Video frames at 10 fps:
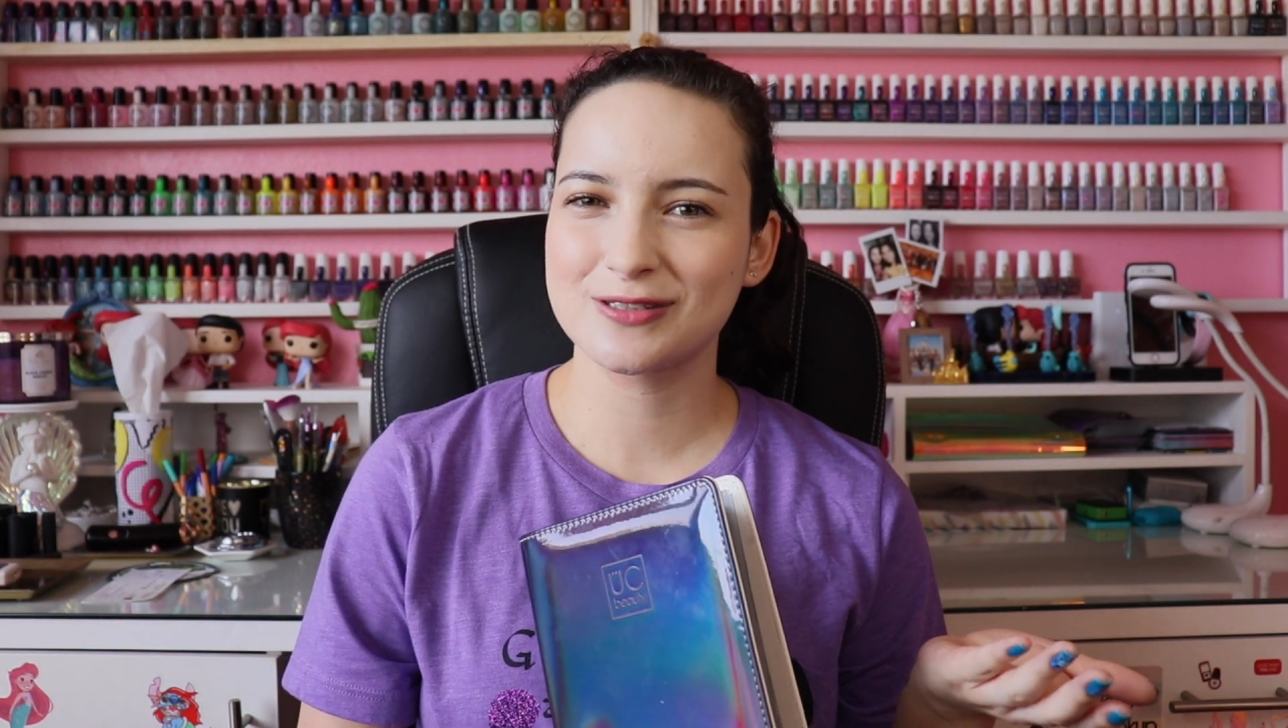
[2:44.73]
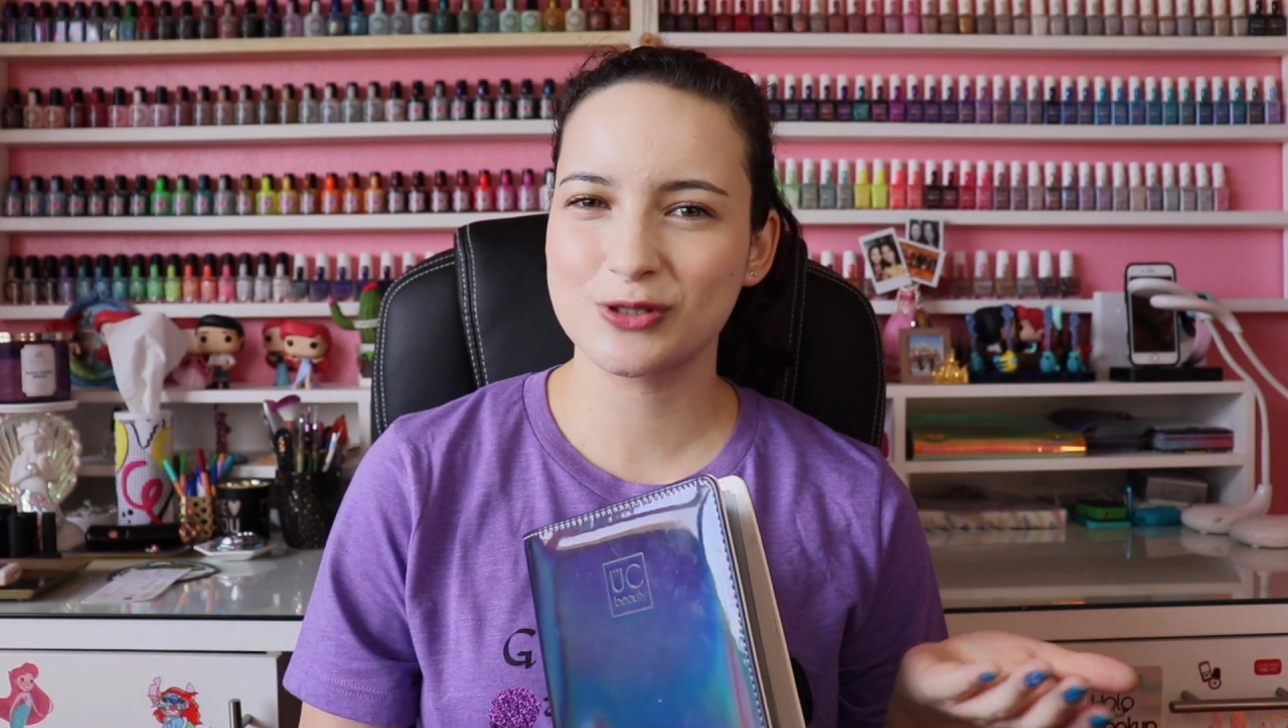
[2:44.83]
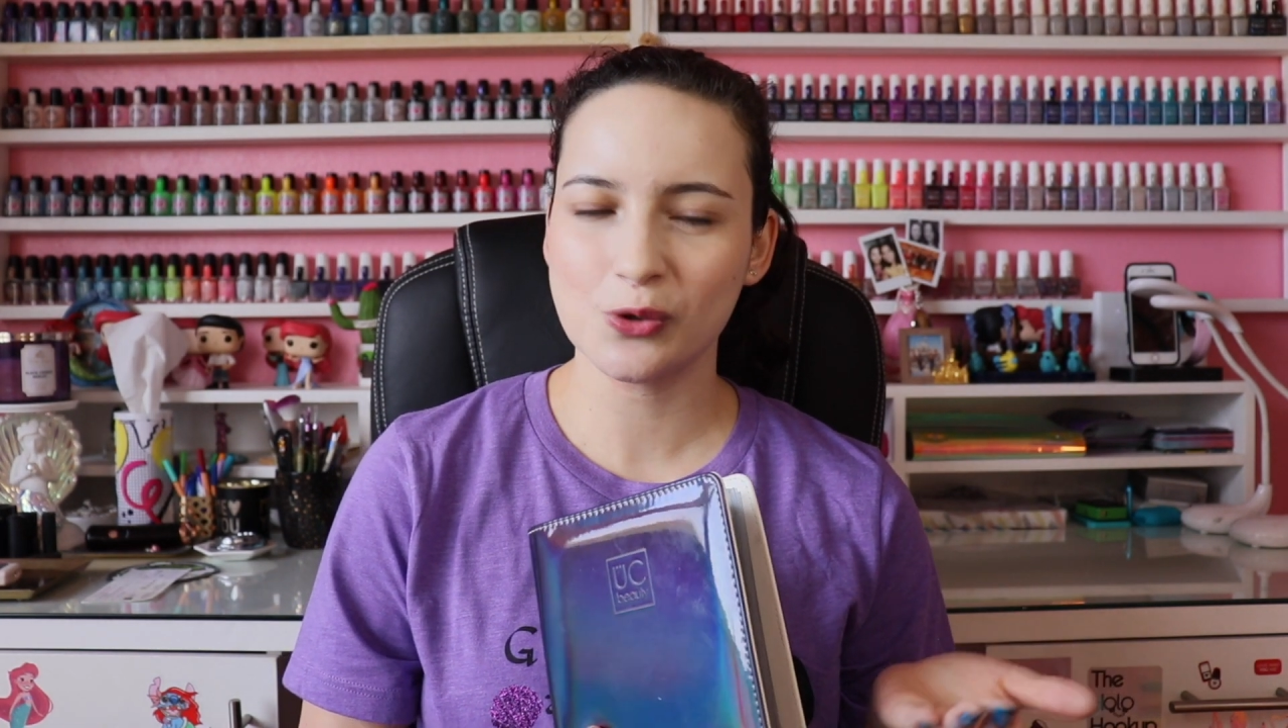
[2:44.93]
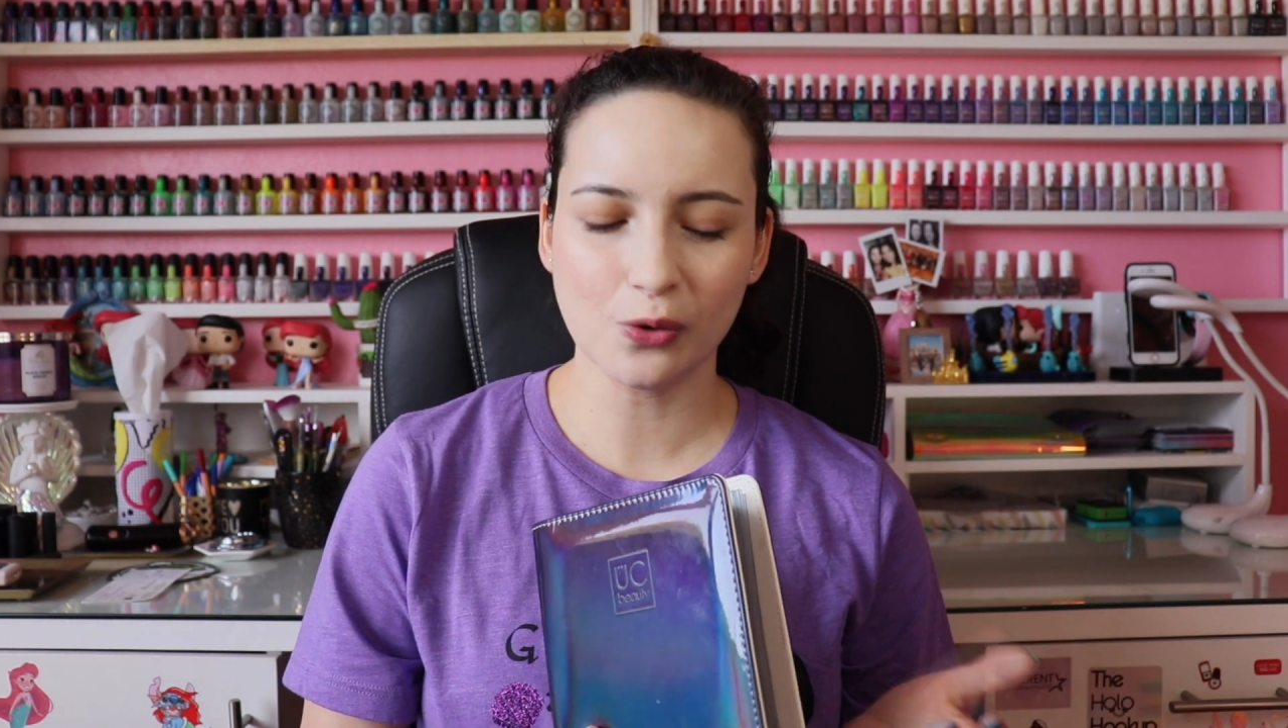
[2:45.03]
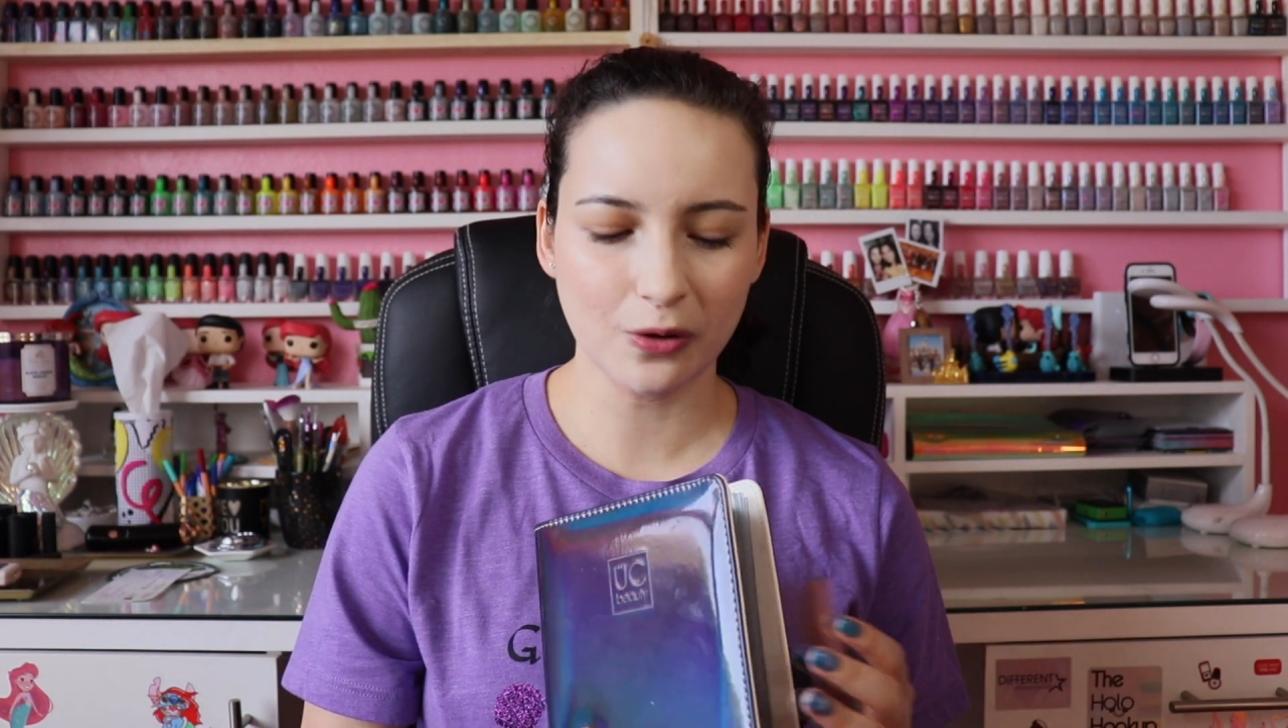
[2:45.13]

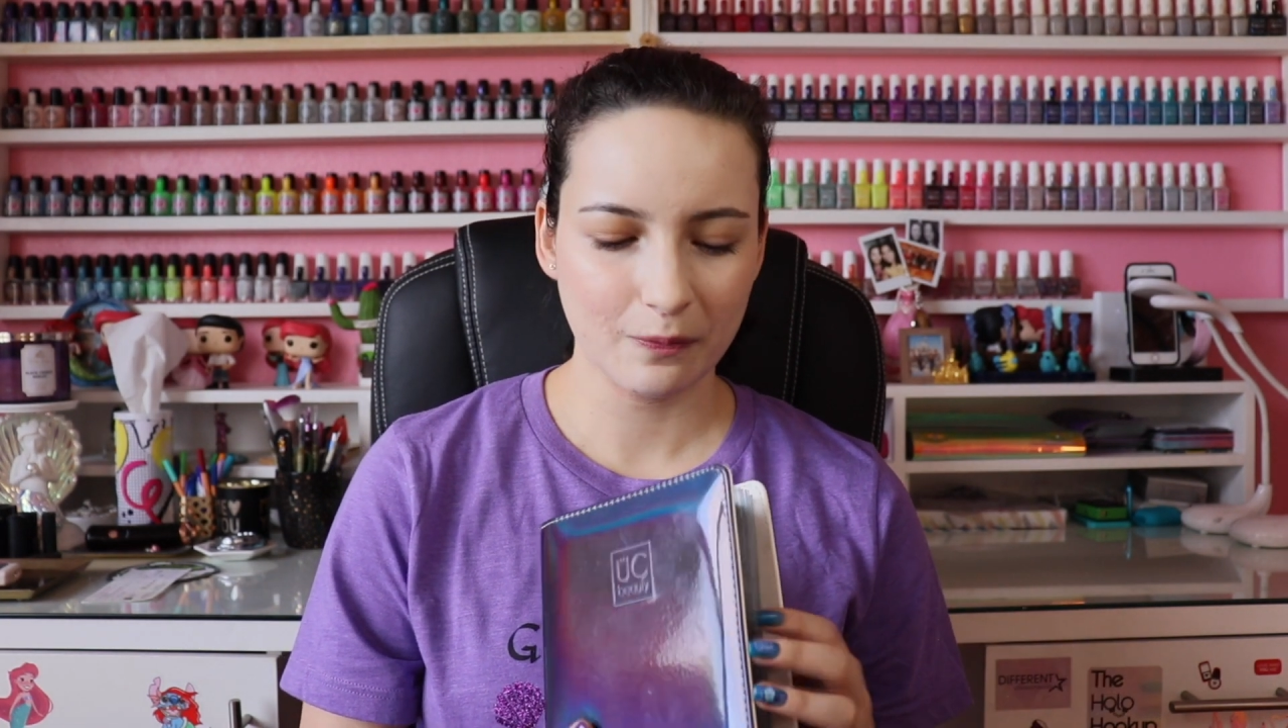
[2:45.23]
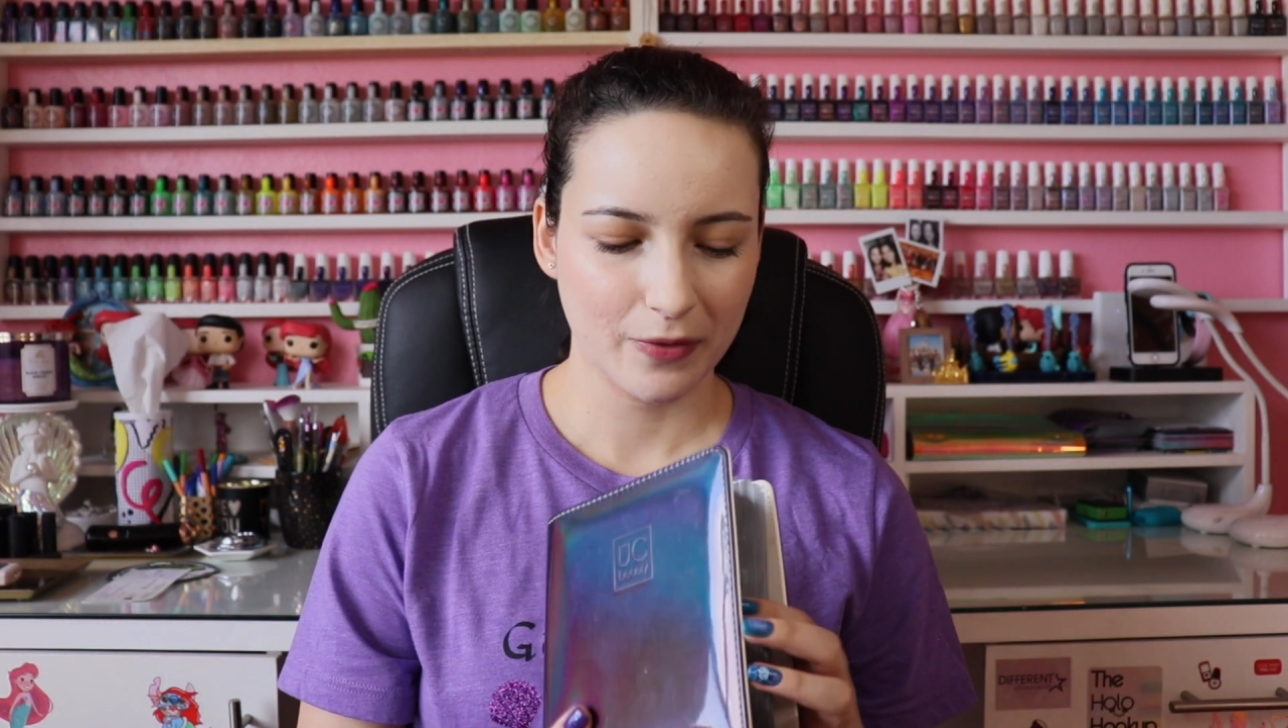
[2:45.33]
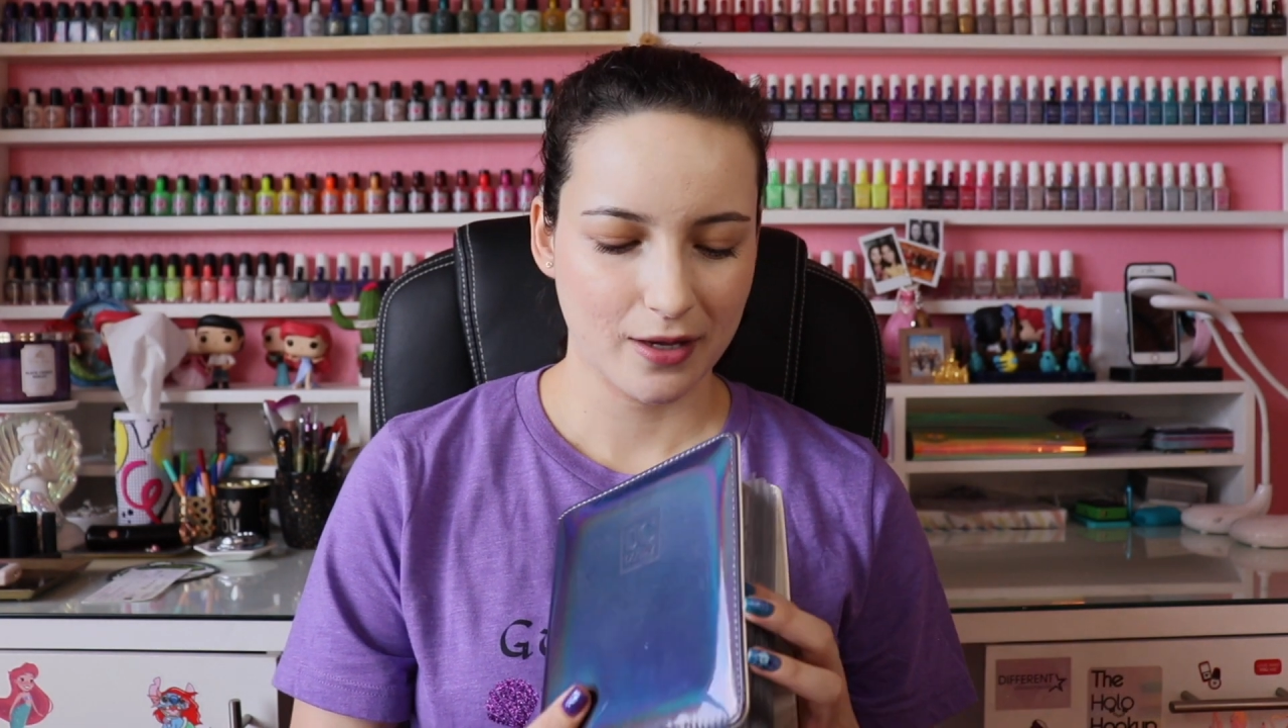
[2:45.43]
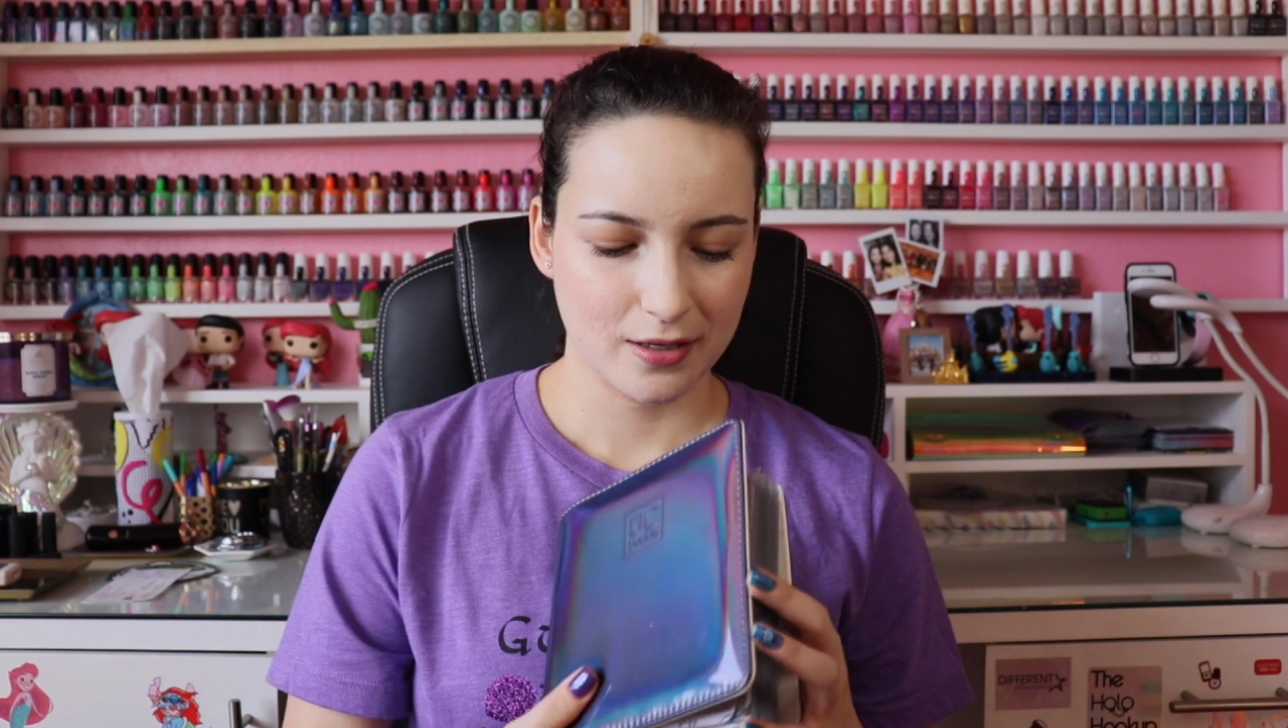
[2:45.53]
school.